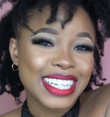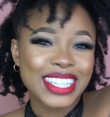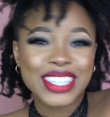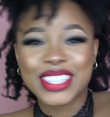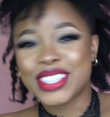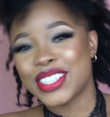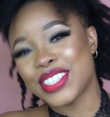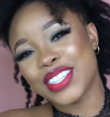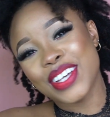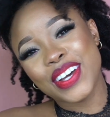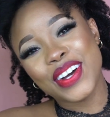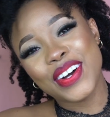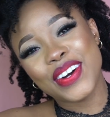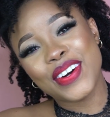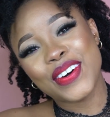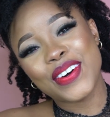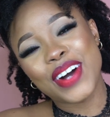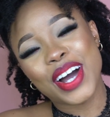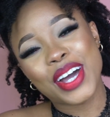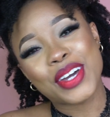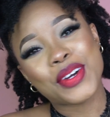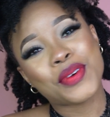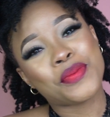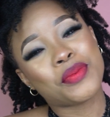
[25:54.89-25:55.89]
So
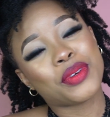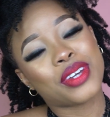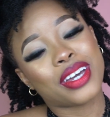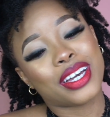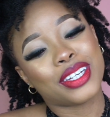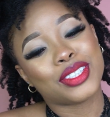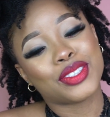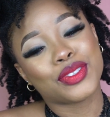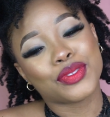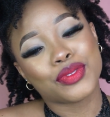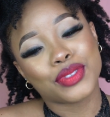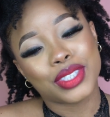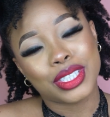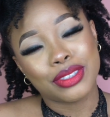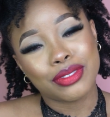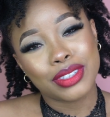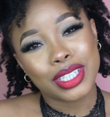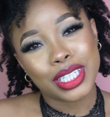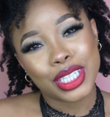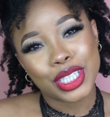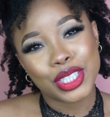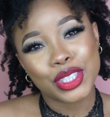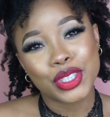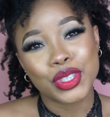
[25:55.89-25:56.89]
I hope you guys
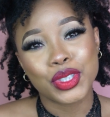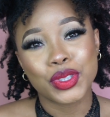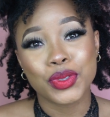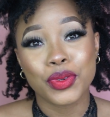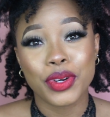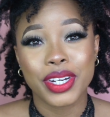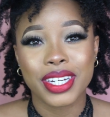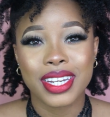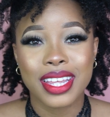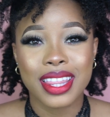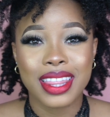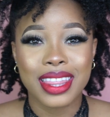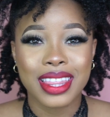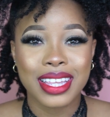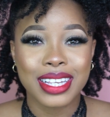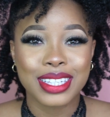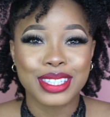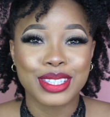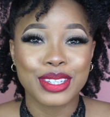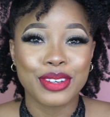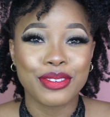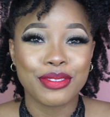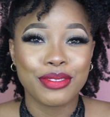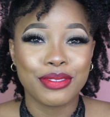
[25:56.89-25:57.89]
really enjoyed
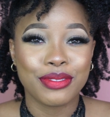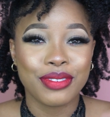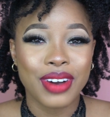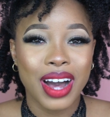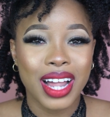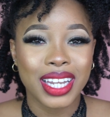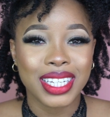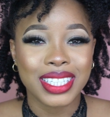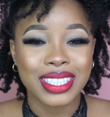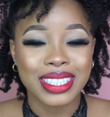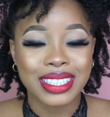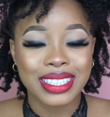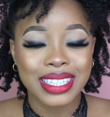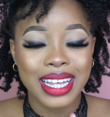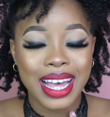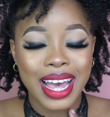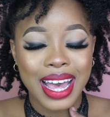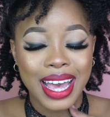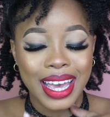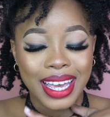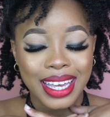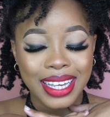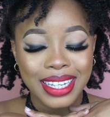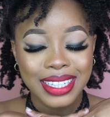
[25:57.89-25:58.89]
this
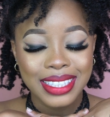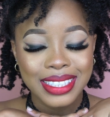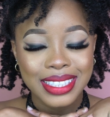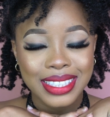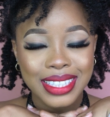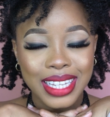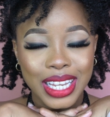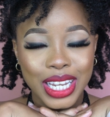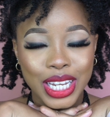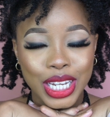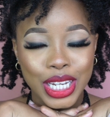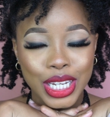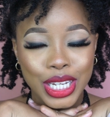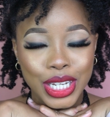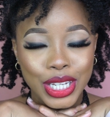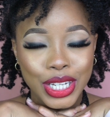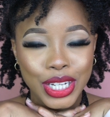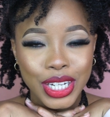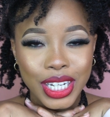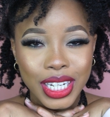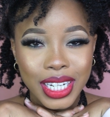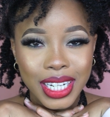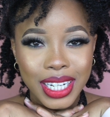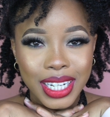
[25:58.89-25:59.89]
Valentine's
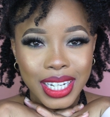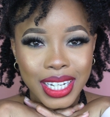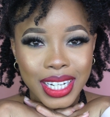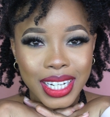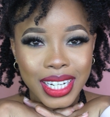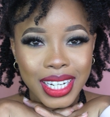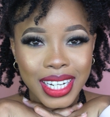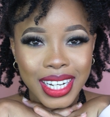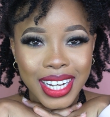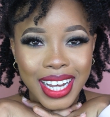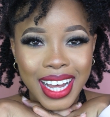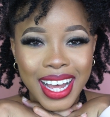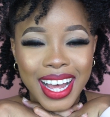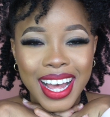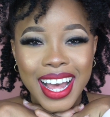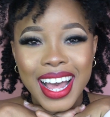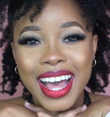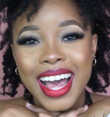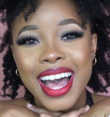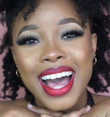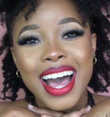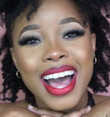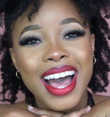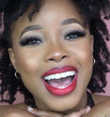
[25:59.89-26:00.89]
look,
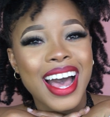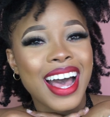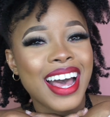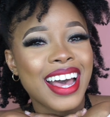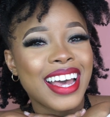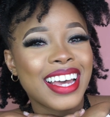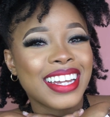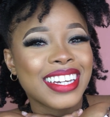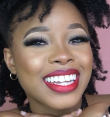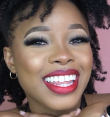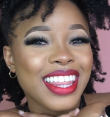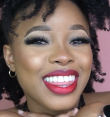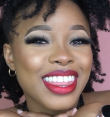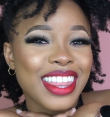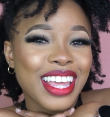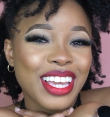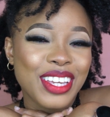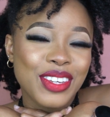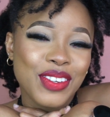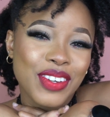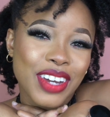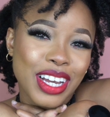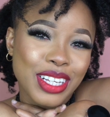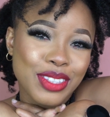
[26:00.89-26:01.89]
and
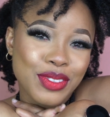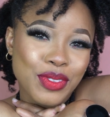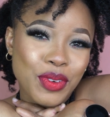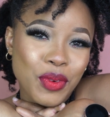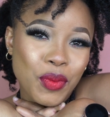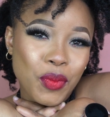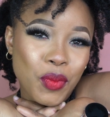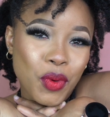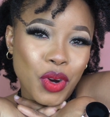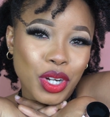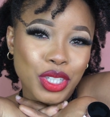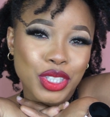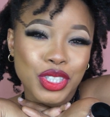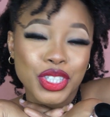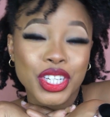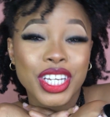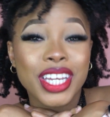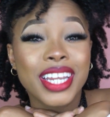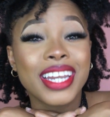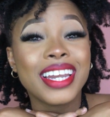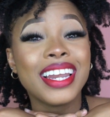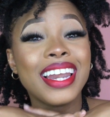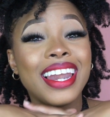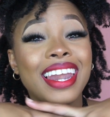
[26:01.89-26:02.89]
thank you guys for
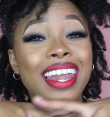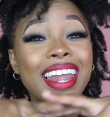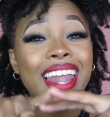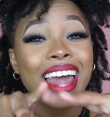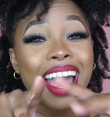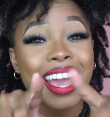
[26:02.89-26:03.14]
watching.